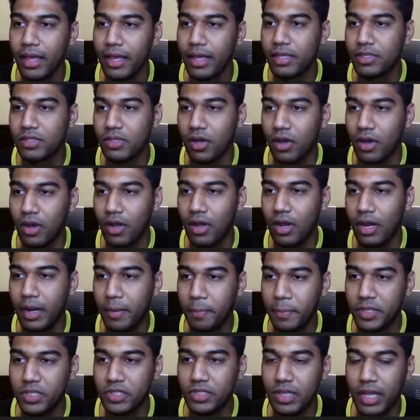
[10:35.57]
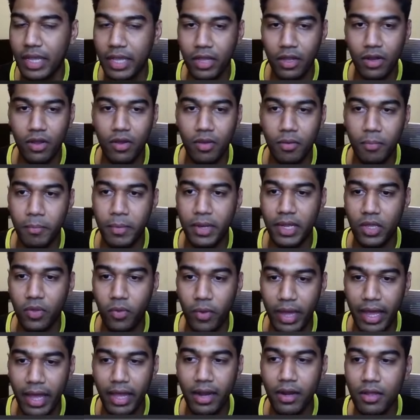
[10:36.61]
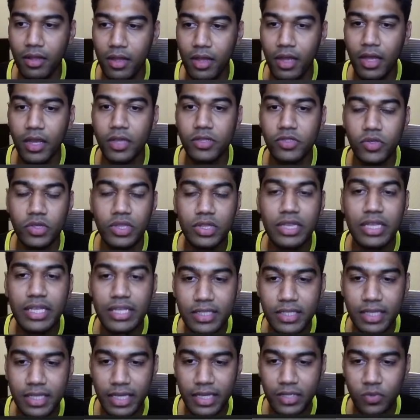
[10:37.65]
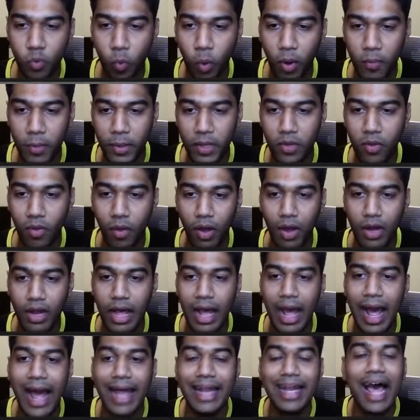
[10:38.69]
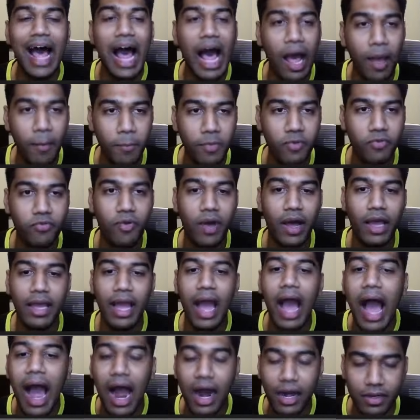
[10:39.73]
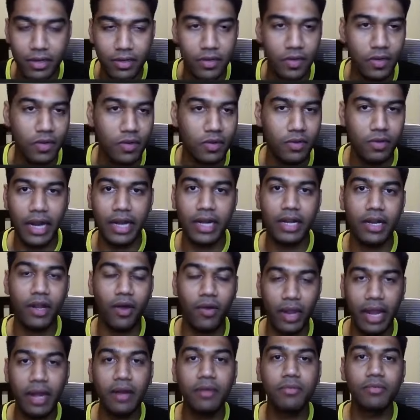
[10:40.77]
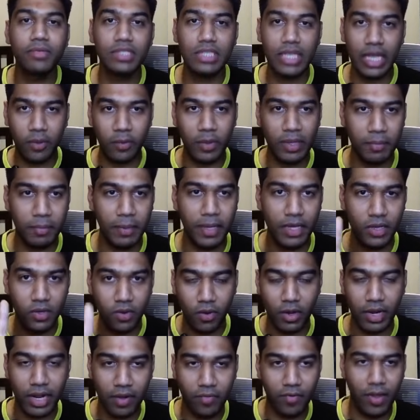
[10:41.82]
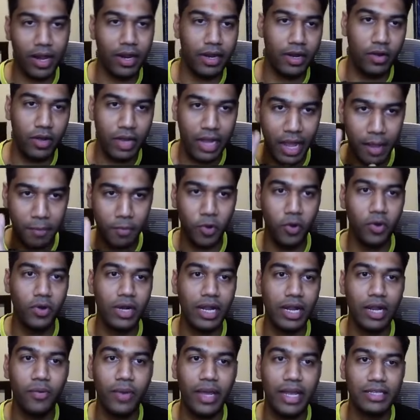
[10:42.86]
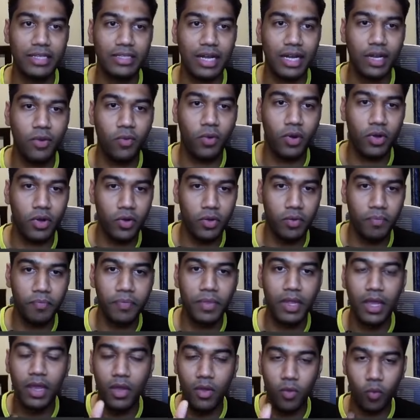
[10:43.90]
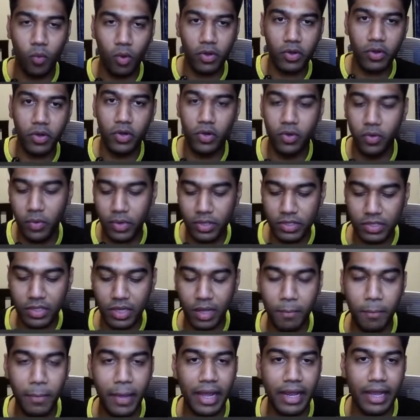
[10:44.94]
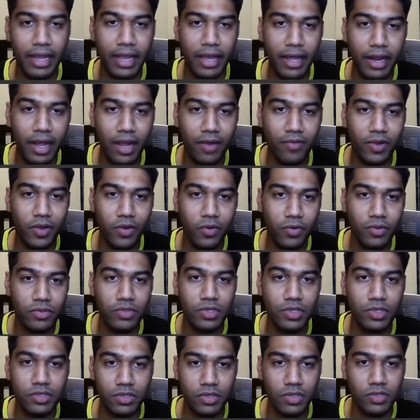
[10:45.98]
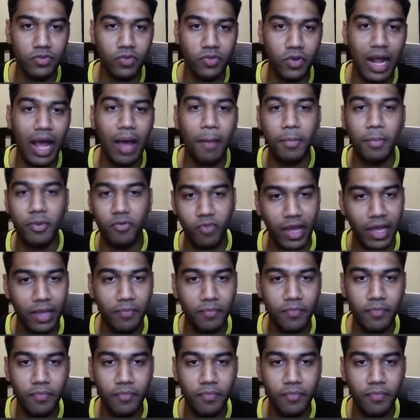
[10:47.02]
So let me just bring you here. So this is what we call an Apify actor. Right now, again, stick with me. Don't get worried. Okay, I'm going to tell you exactly what to do. What we're going to do is come back here and we're going to just search for Apify.